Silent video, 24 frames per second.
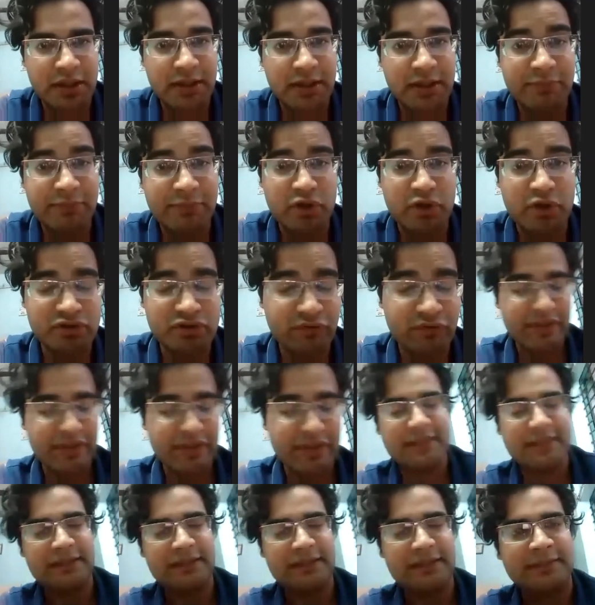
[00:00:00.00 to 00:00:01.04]
Because of
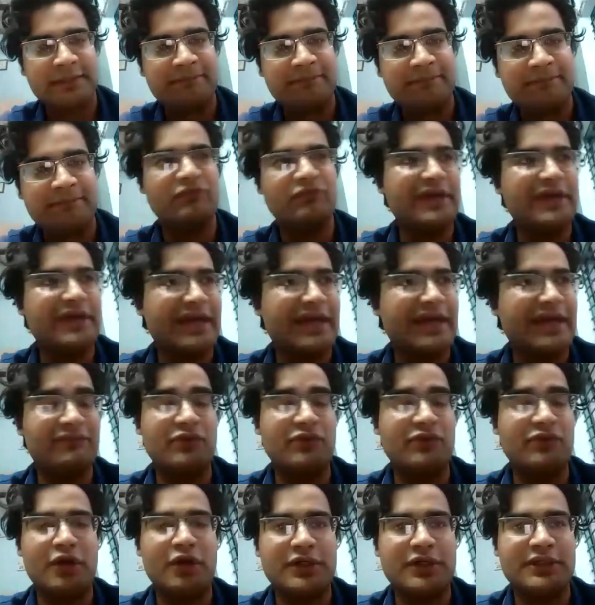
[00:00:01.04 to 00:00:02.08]
that we have
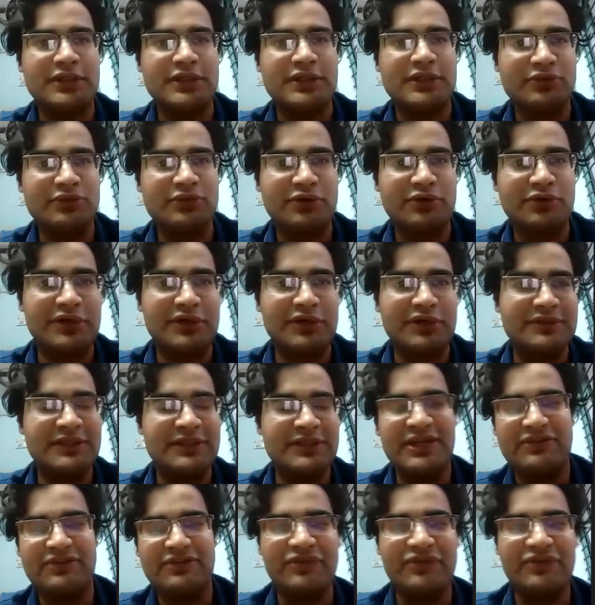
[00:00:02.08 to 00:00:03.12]
got
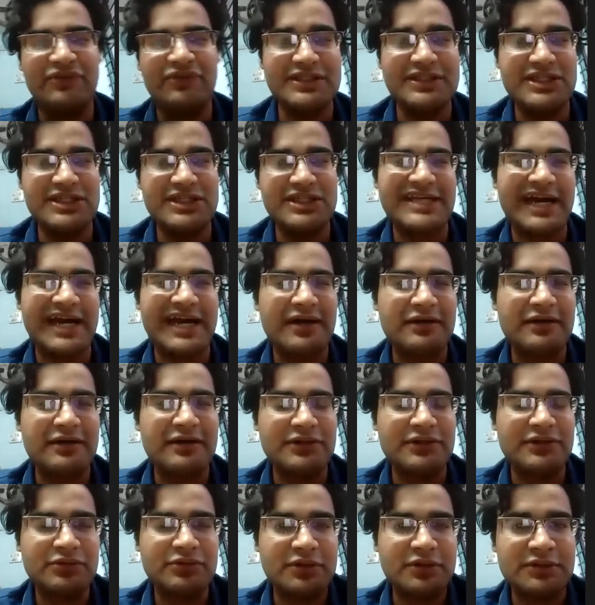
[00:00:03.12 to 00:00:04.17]
we just had
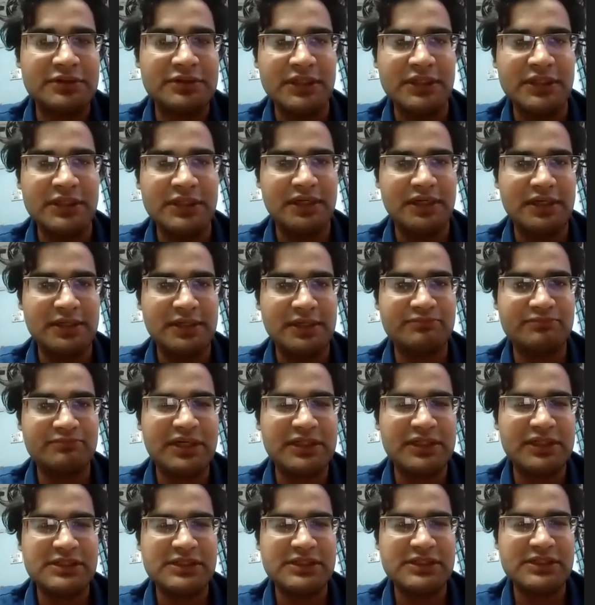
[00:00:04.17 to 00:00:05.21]

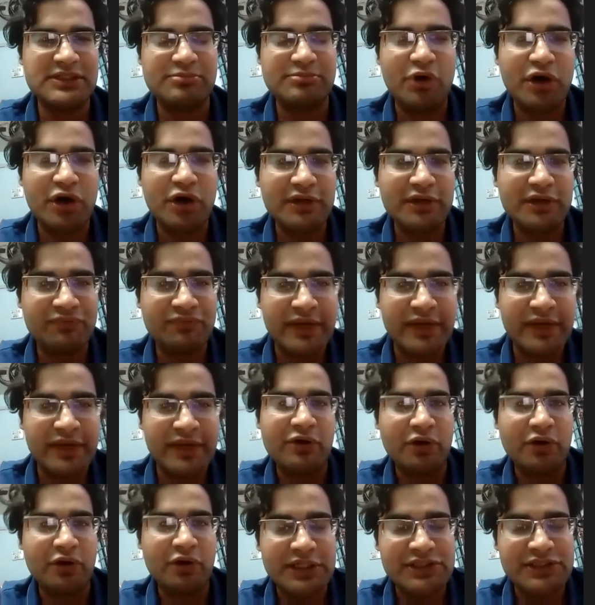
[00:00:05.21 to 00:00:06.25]
a small fair
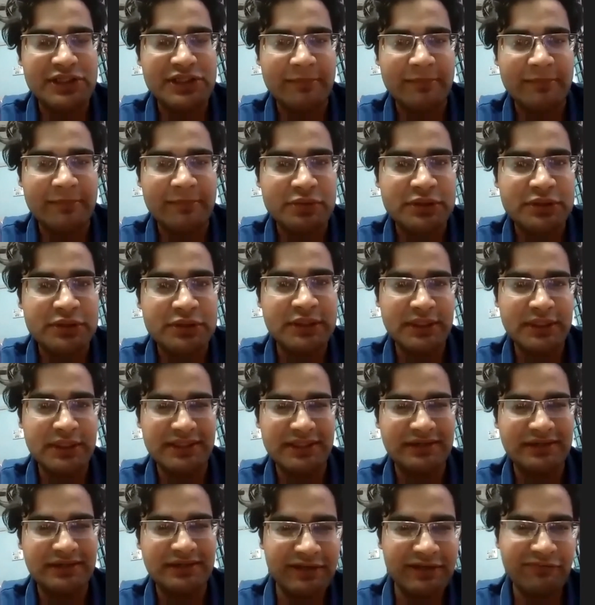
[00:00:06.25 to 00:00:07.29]
knowledge about
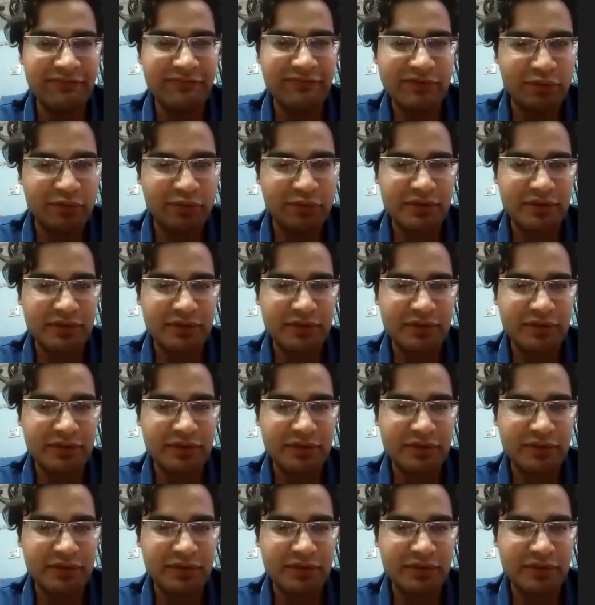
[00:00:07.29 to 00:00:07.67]
EV,